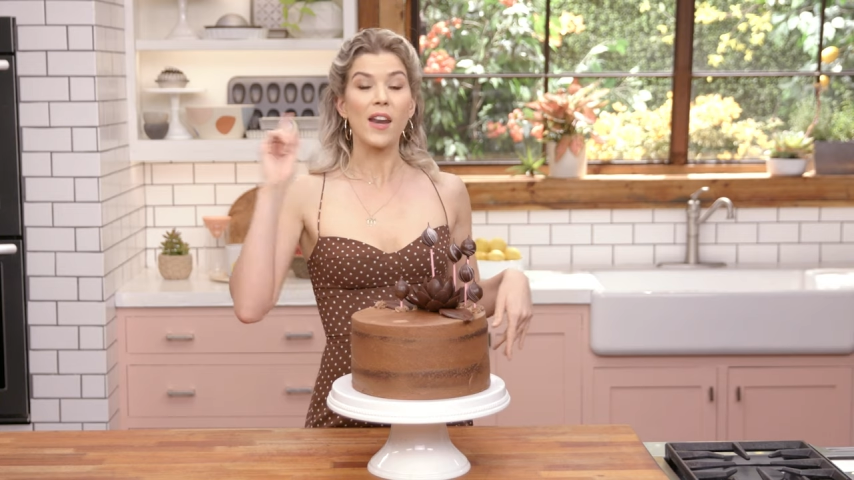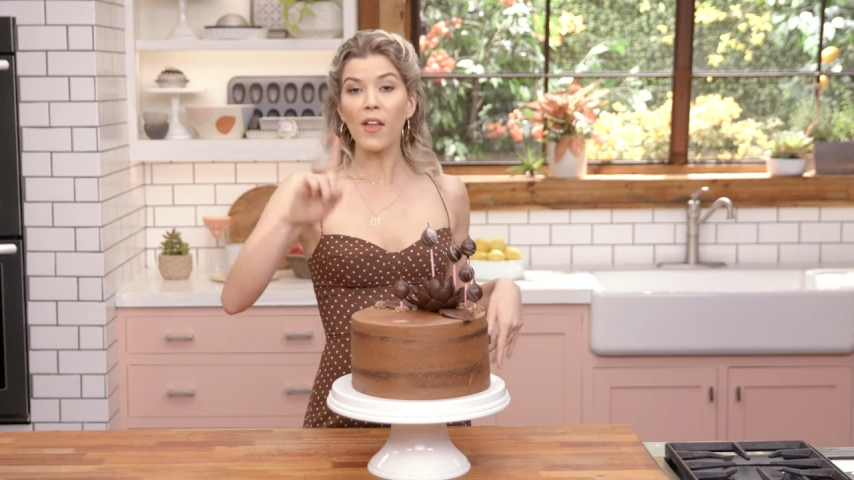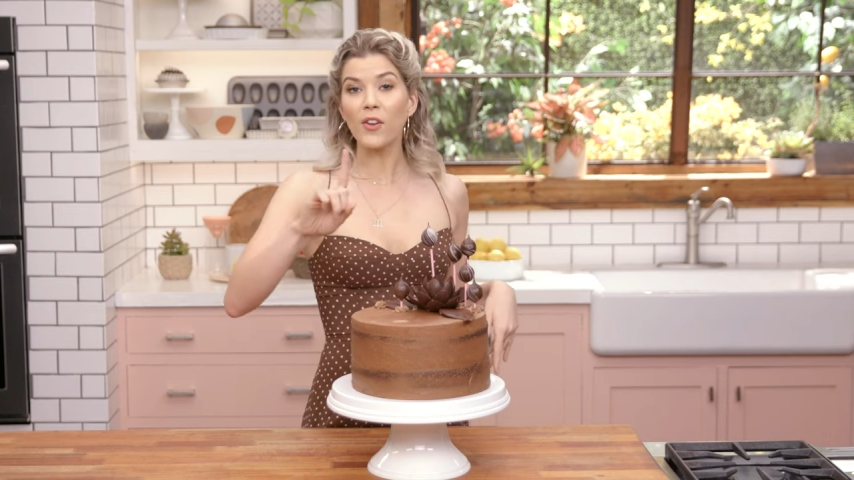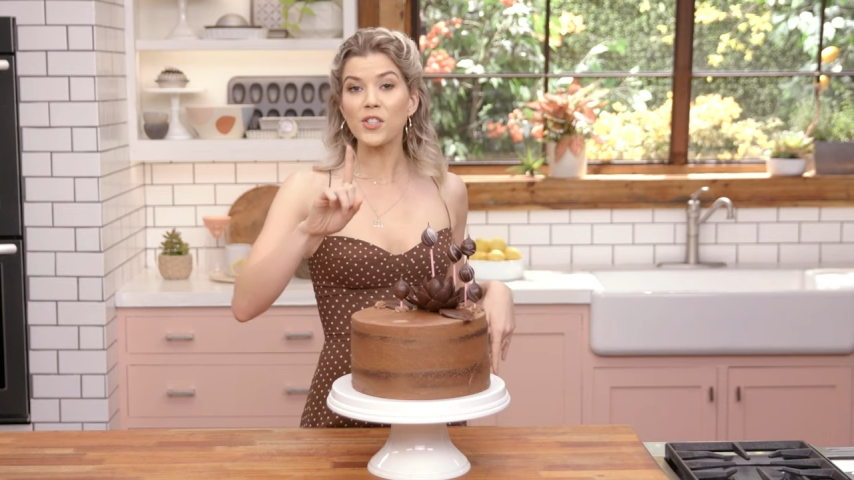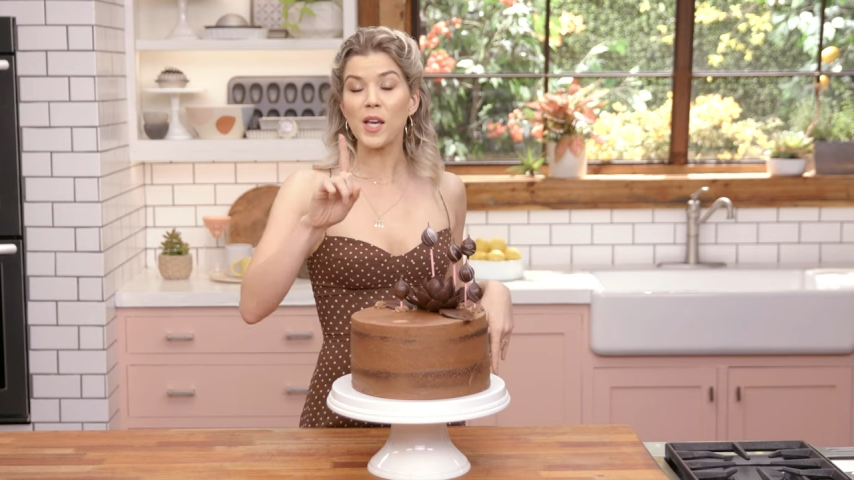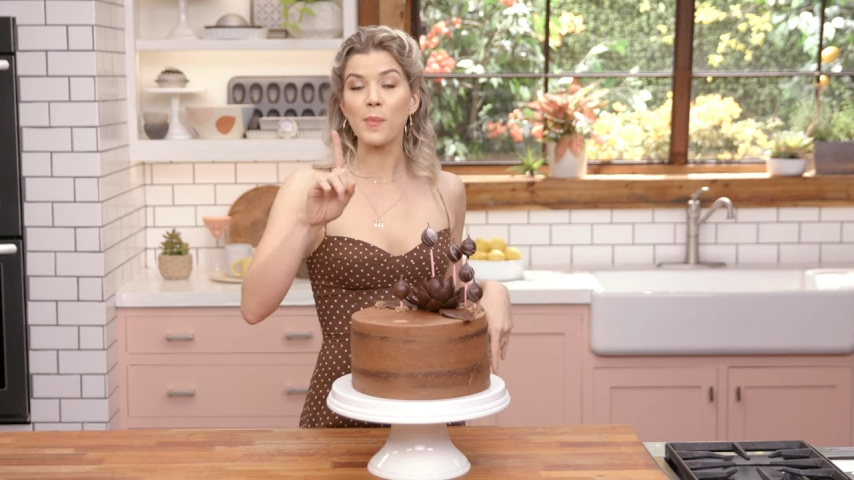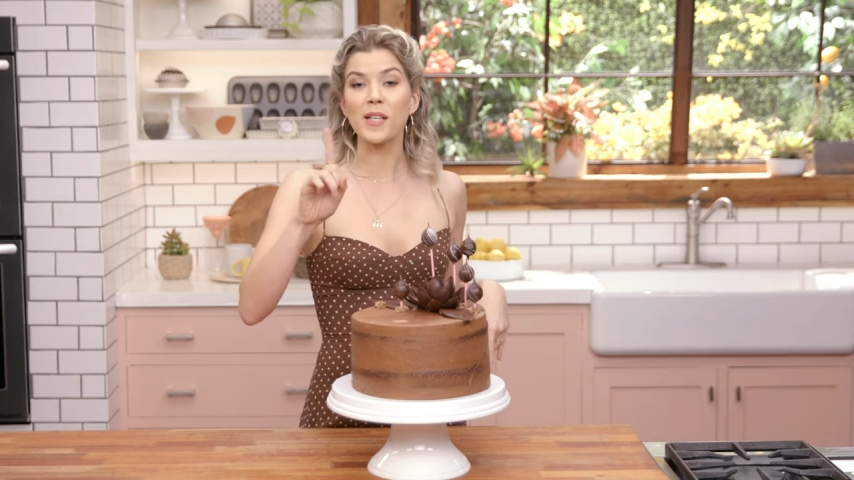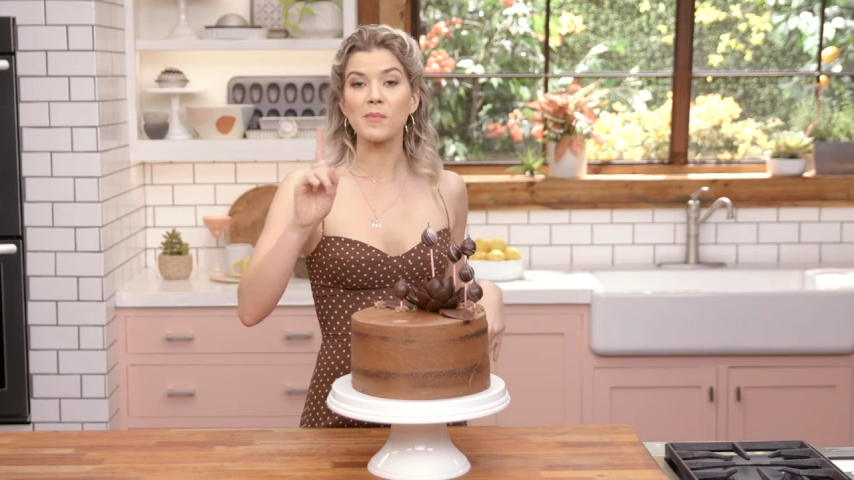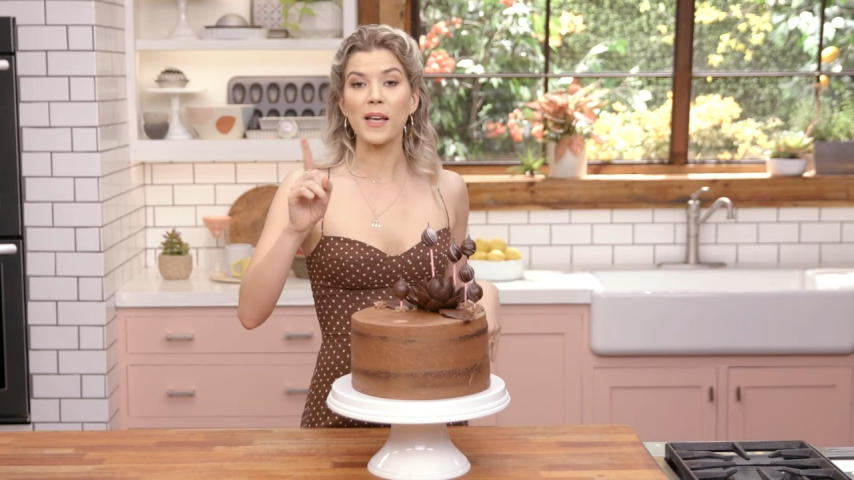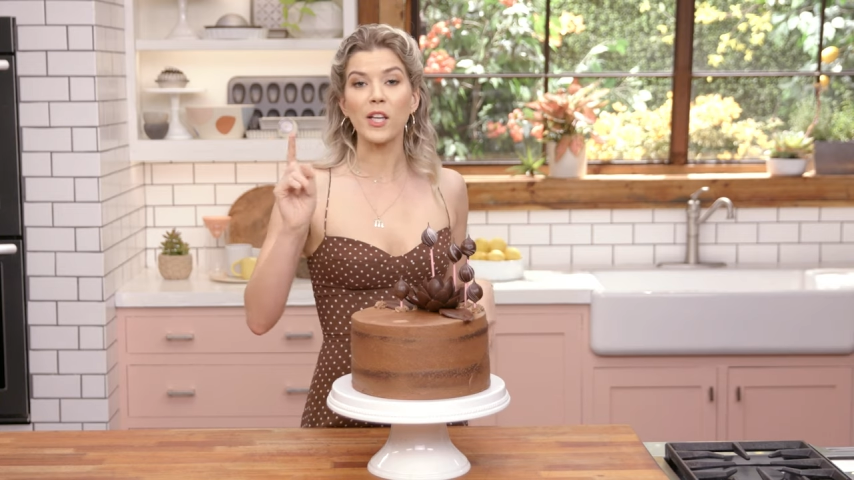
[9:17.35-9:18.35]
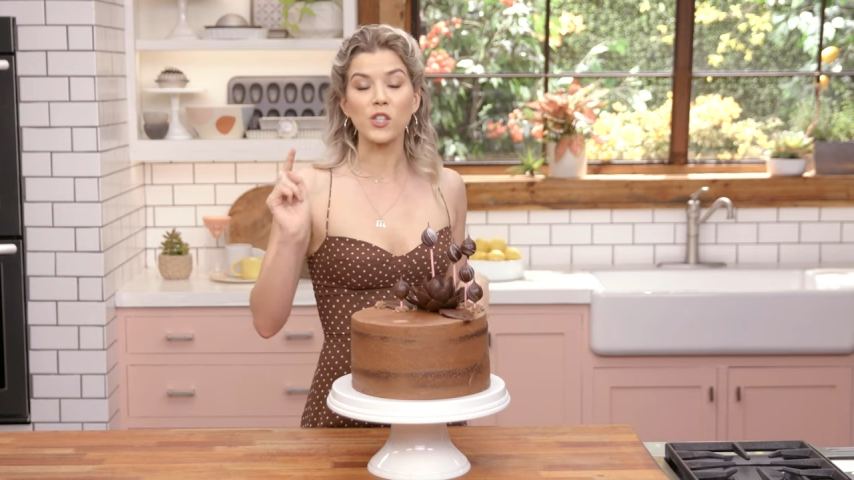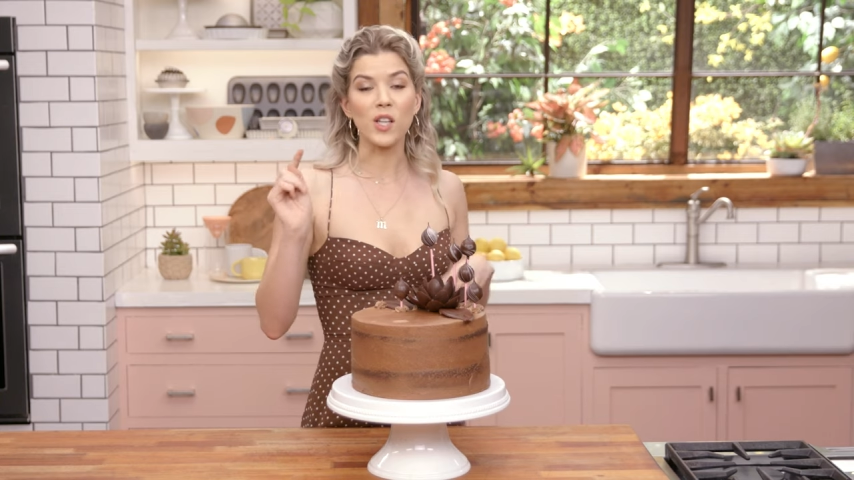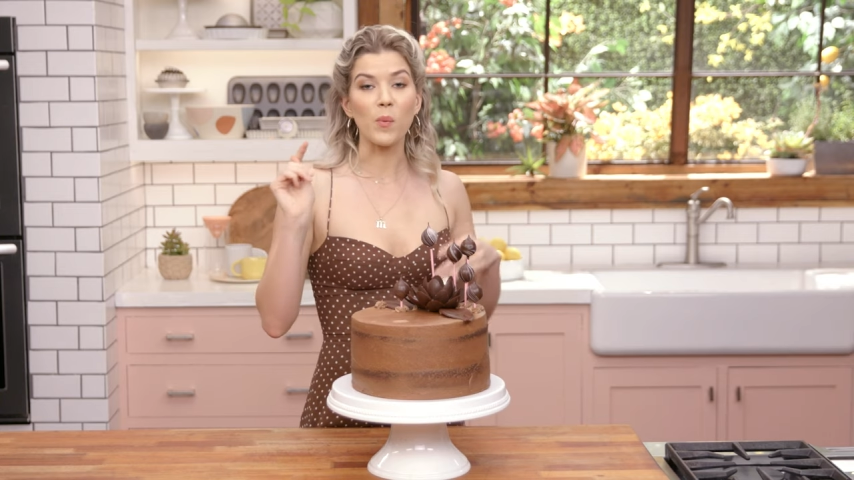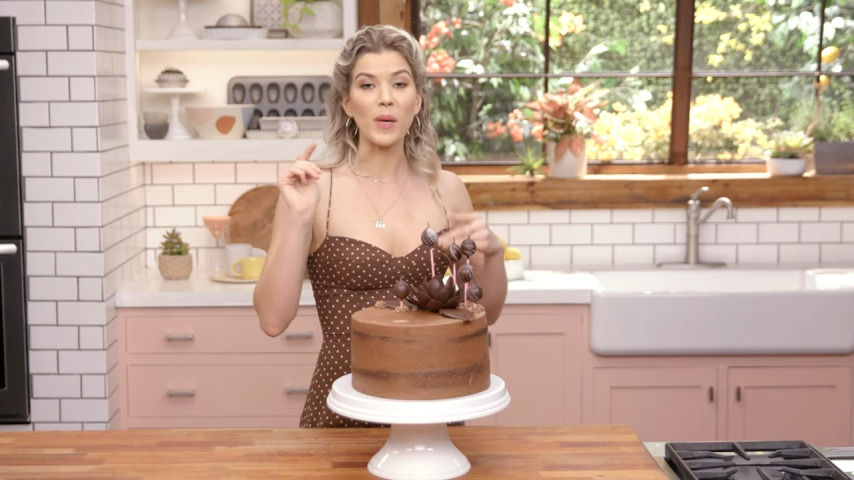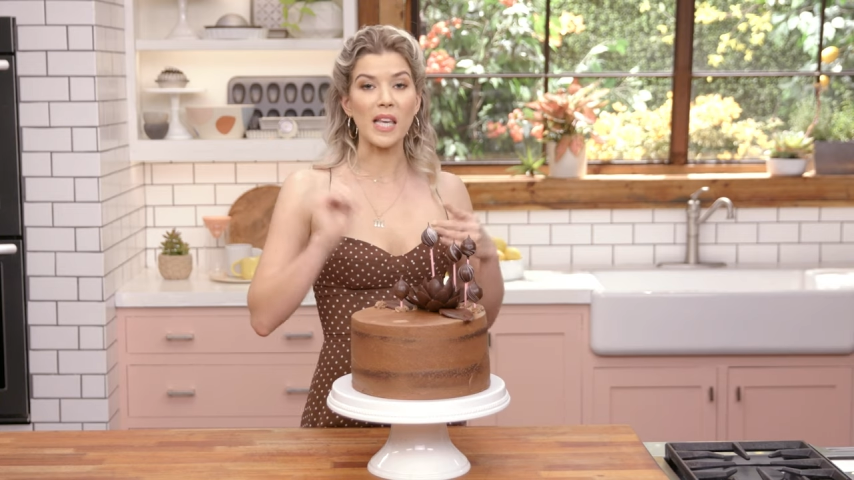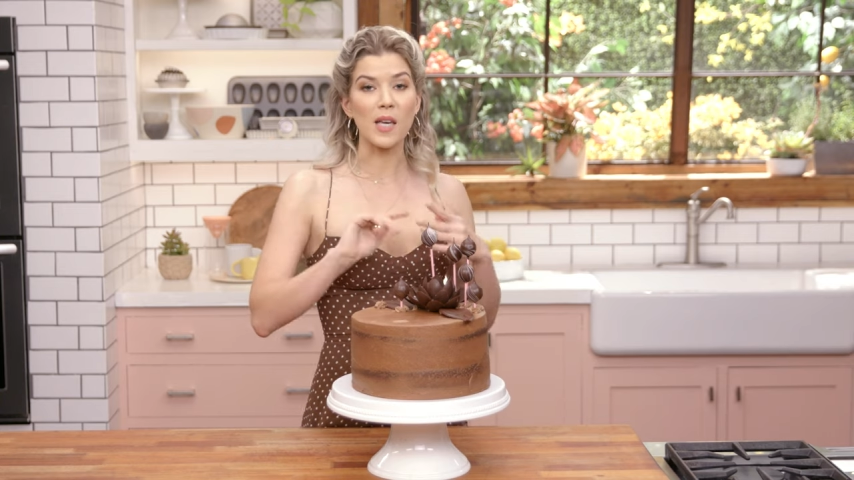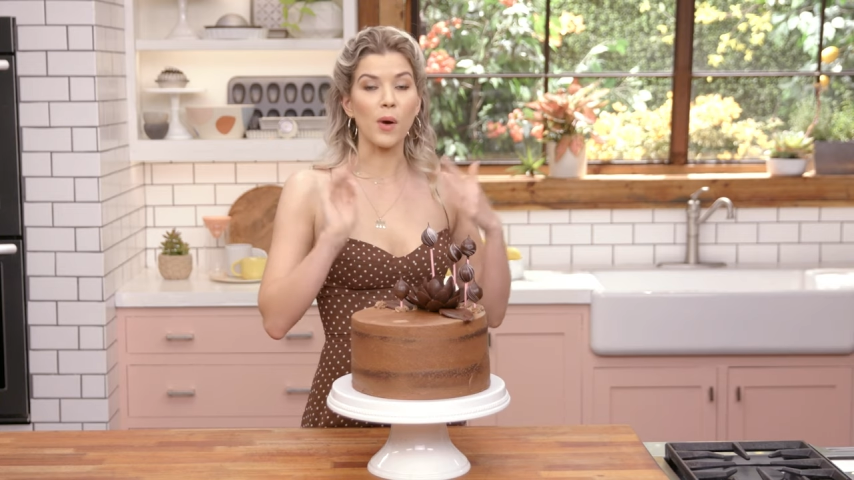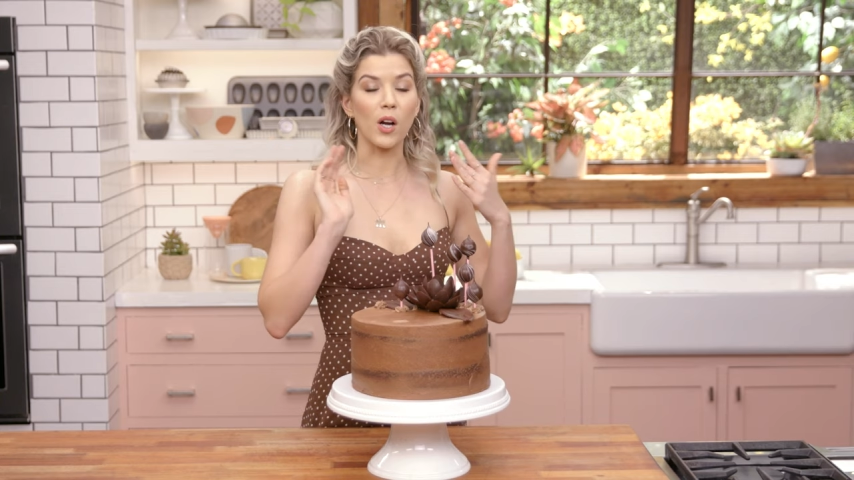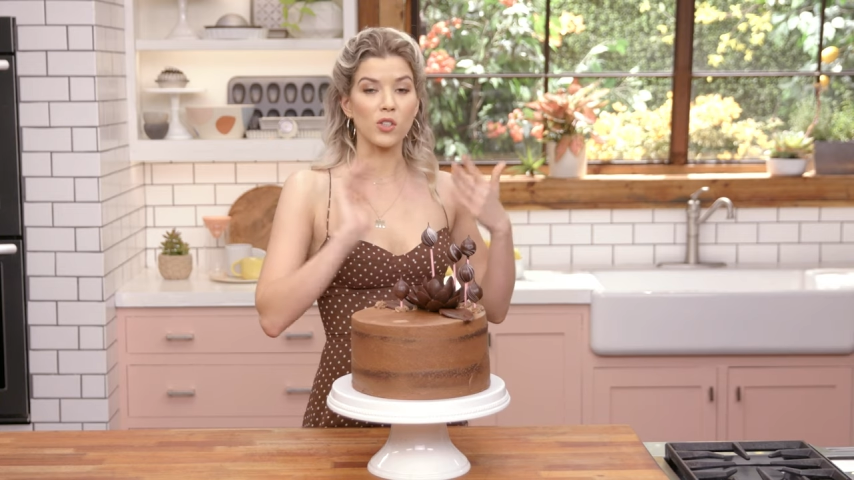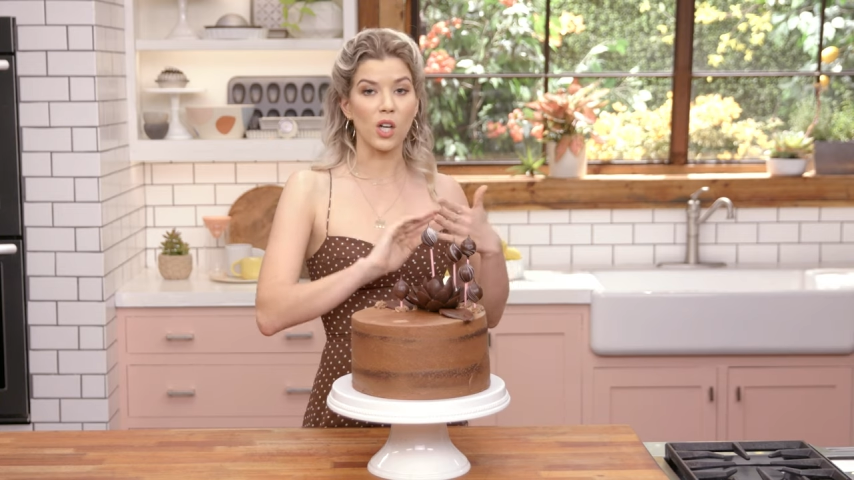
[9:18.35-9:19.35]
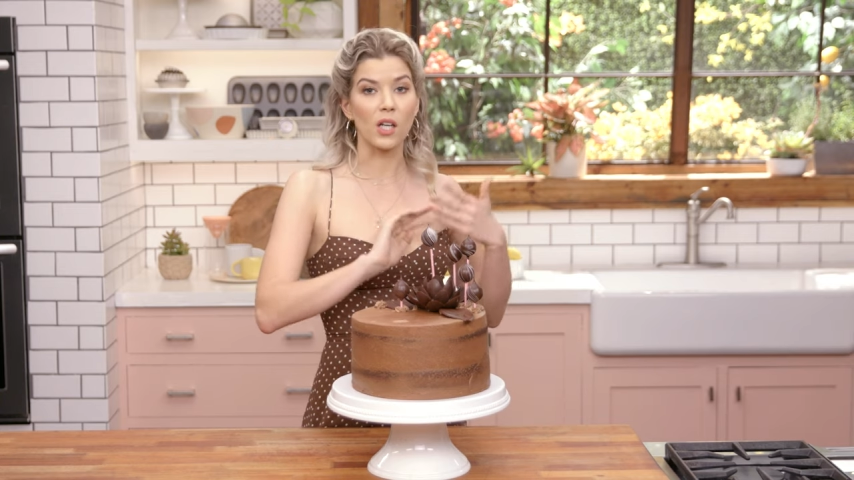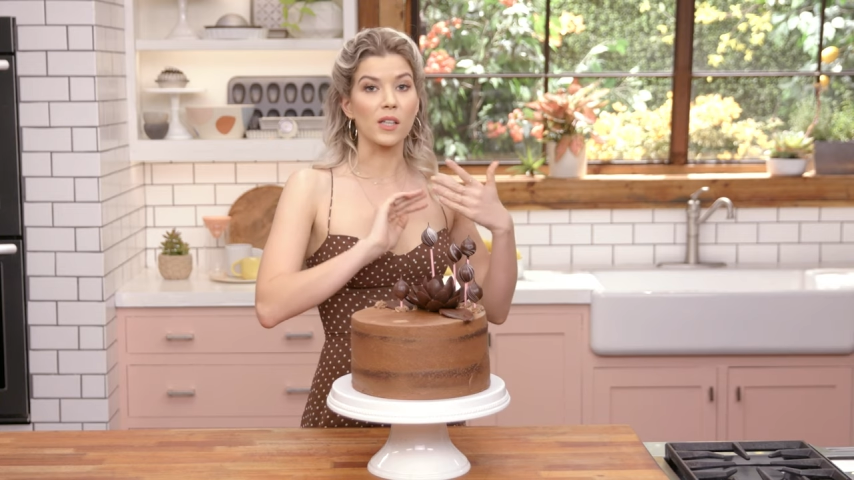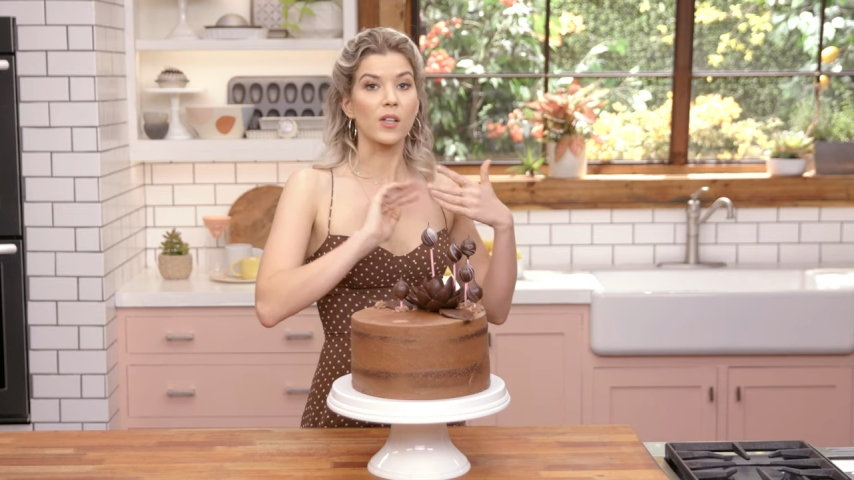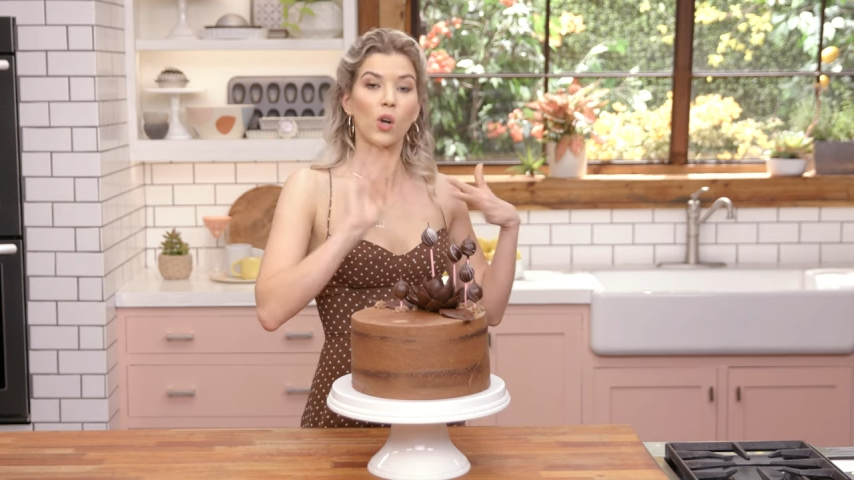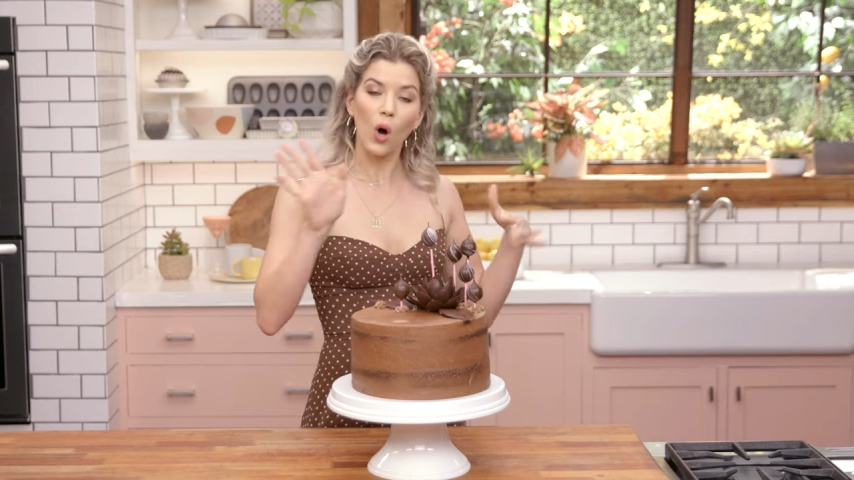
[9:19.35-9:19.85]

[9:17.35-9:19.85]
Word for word: Another tip is making sure that we keep our chocolate